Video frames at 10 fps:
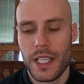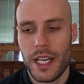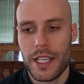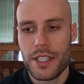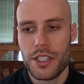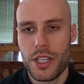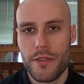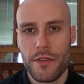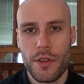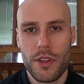I guess I just have
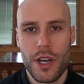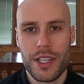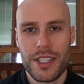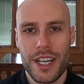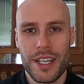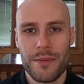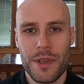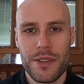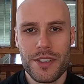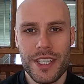a few thoughts on
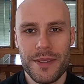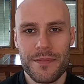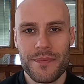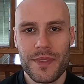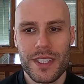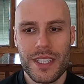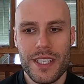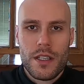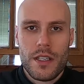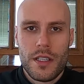Mother's Day.
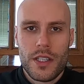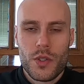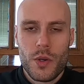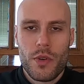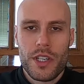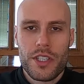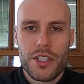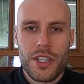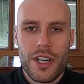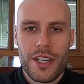So I wanna
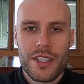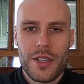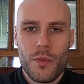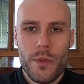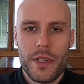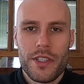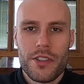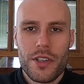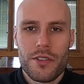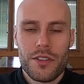just talk to women in
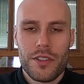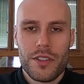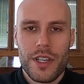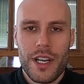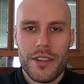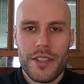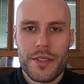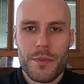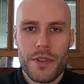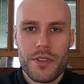general on
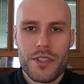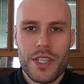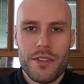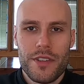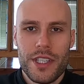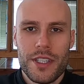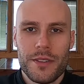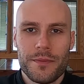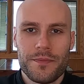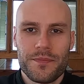this Mother's Day video.
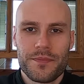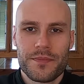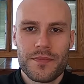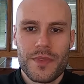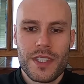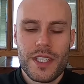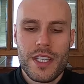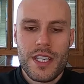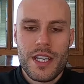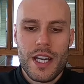
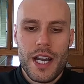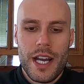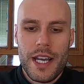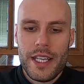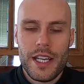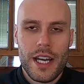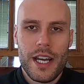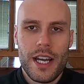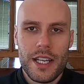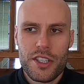
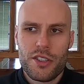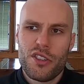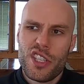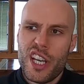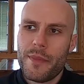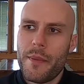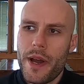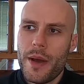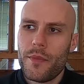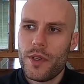I just told you, yeah, my
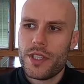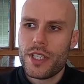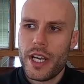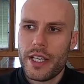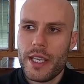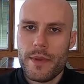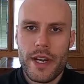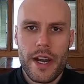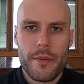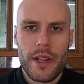mom was kind of came in
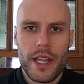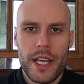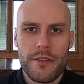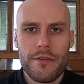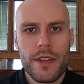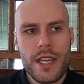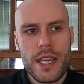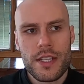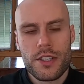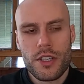and out of my life,
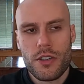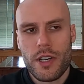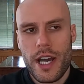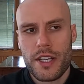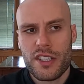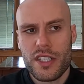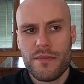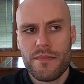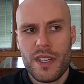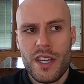and so
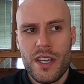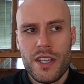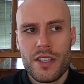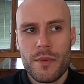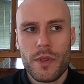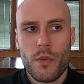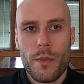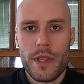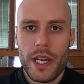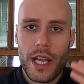actually some of the
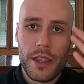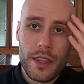women that I